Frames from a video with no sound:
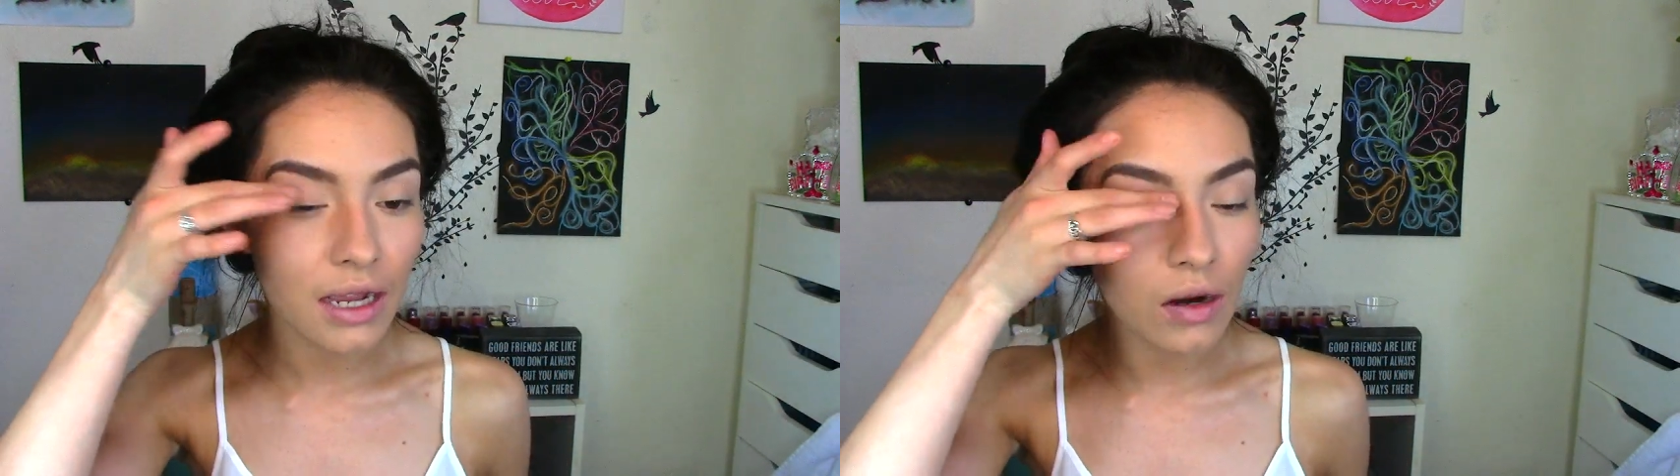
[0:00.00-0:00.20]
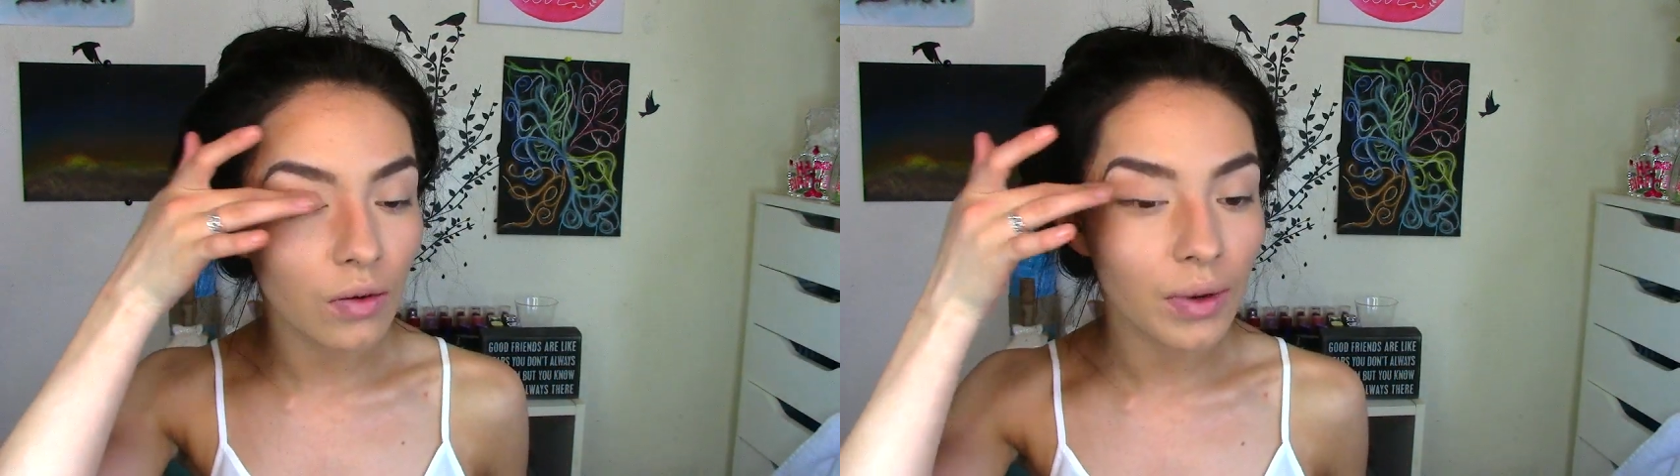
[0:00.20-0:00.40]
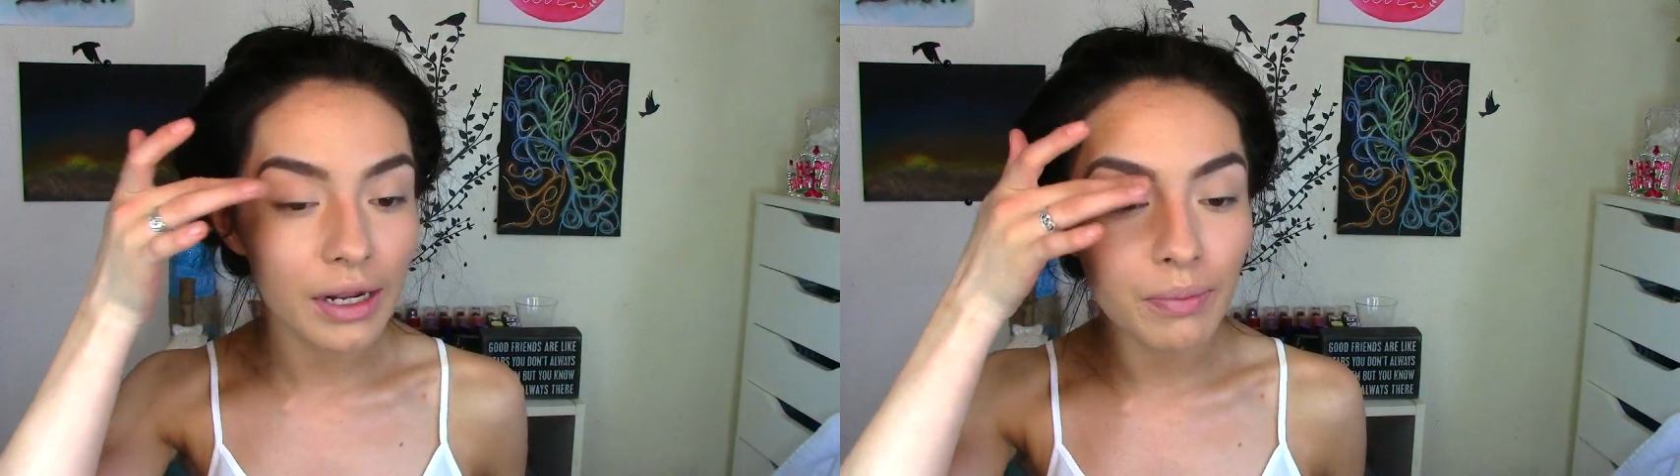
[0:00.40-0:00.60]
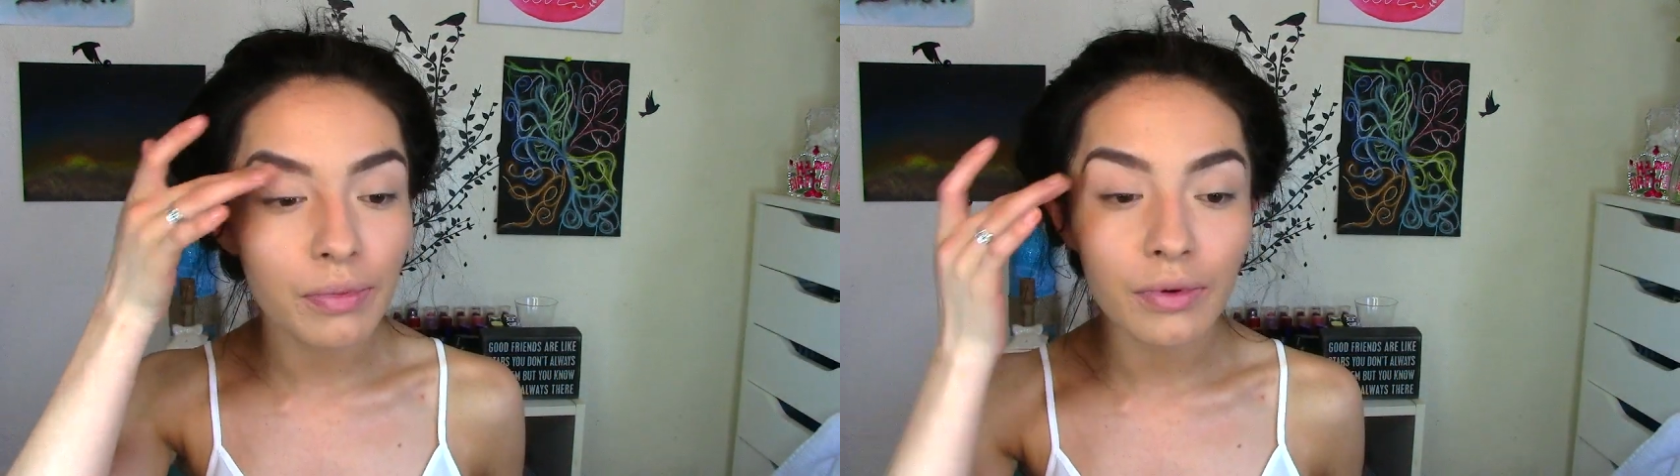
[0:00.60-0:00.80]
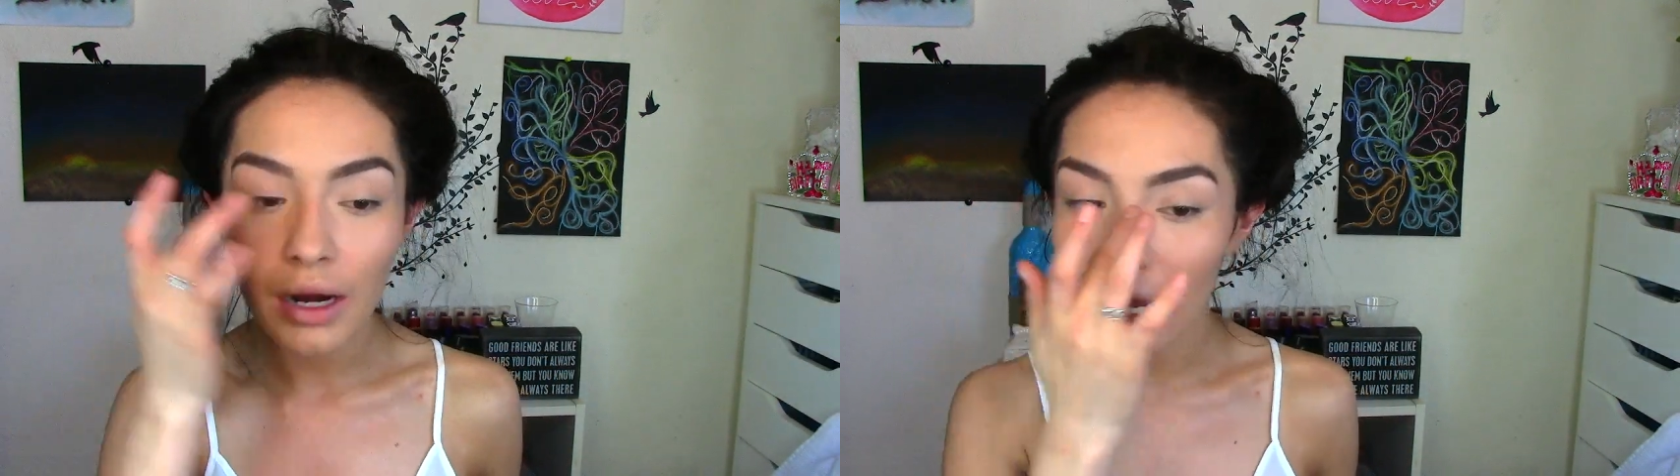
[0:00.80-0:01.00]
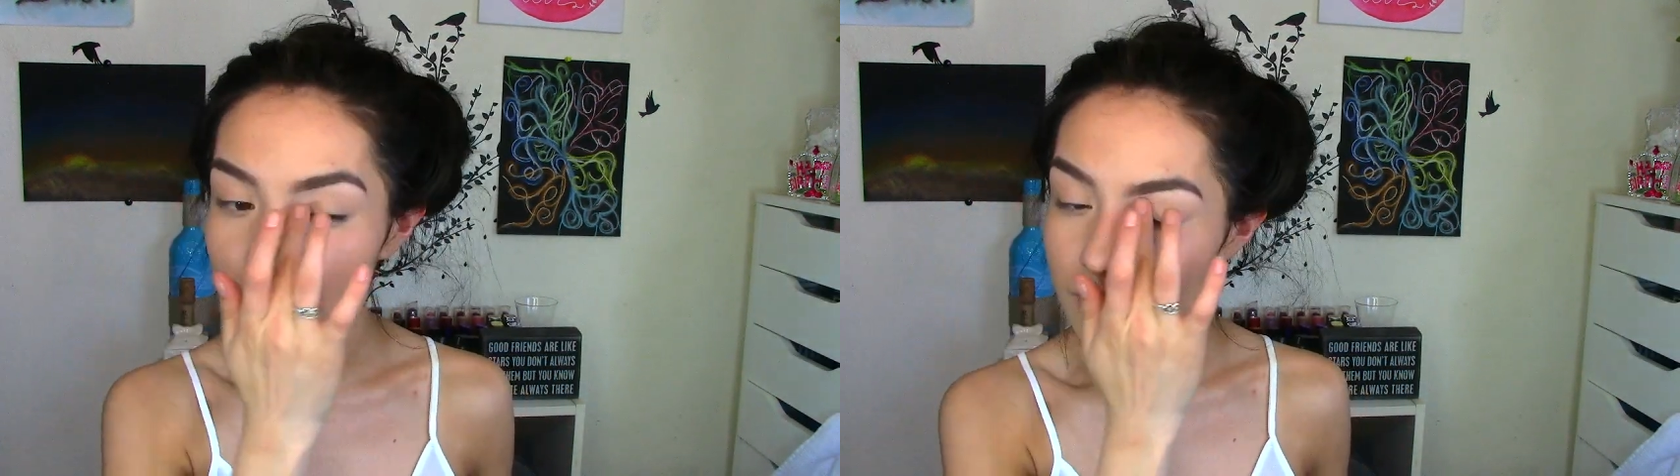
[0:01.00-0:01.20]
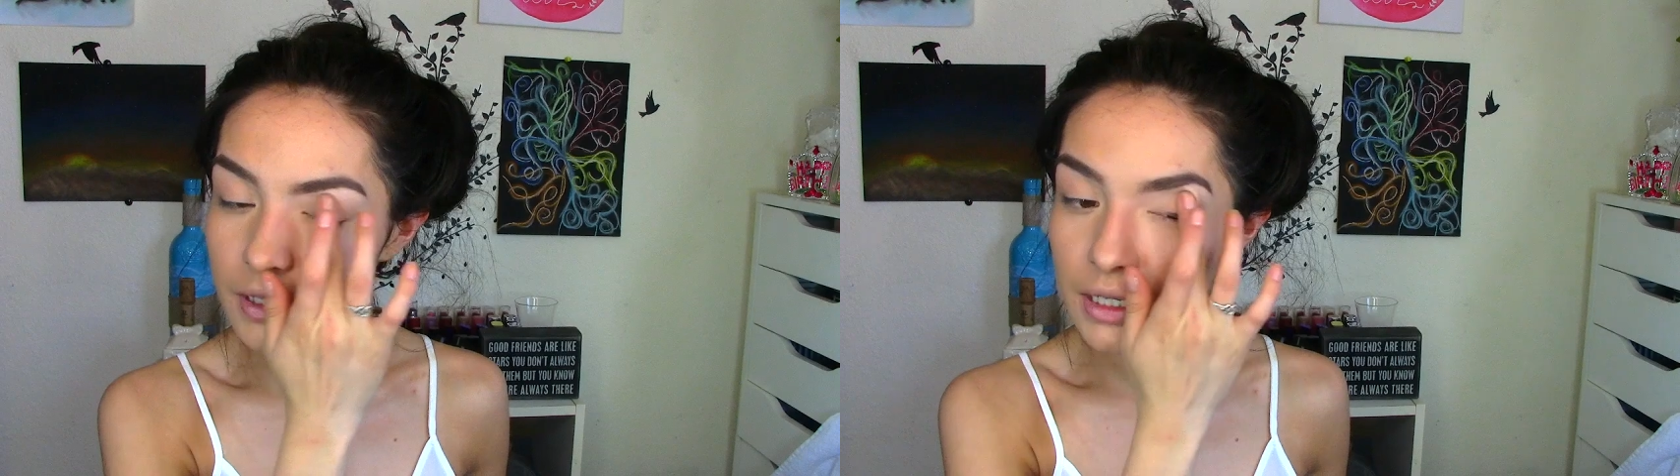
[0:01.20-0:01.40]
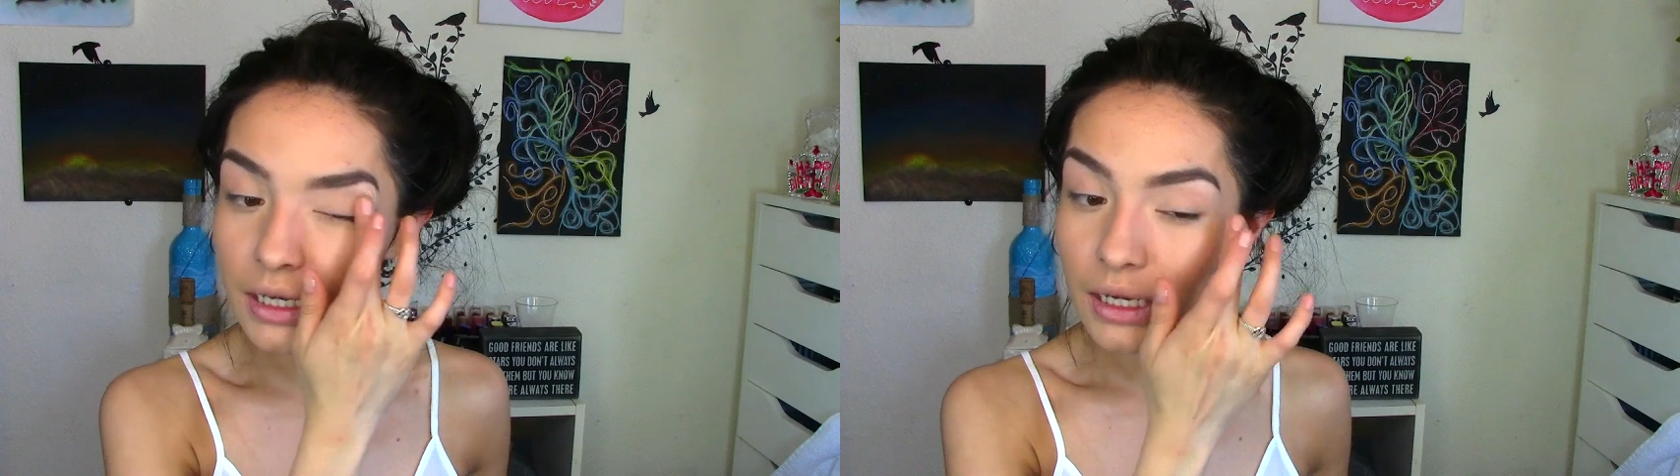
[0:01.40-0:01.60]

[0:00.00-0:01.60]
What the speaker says: are already primed,